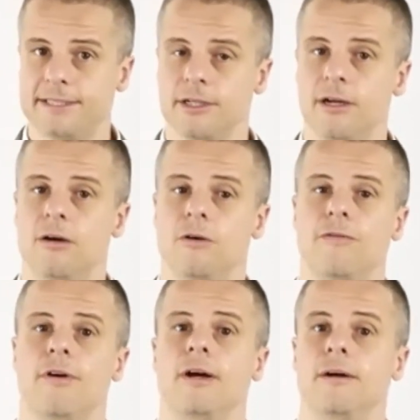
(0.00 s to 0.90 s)
to go
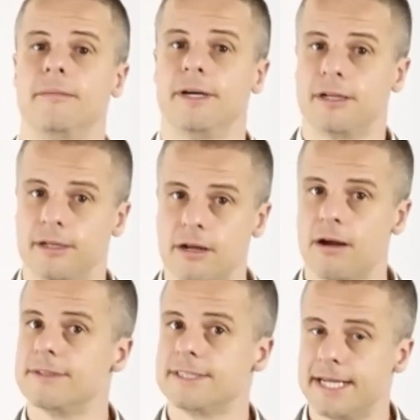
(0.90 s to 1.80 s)
from a good
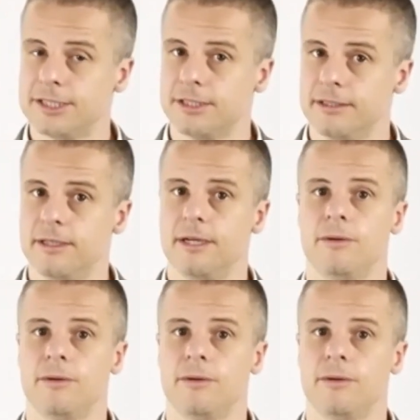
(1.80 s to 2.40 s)
conversation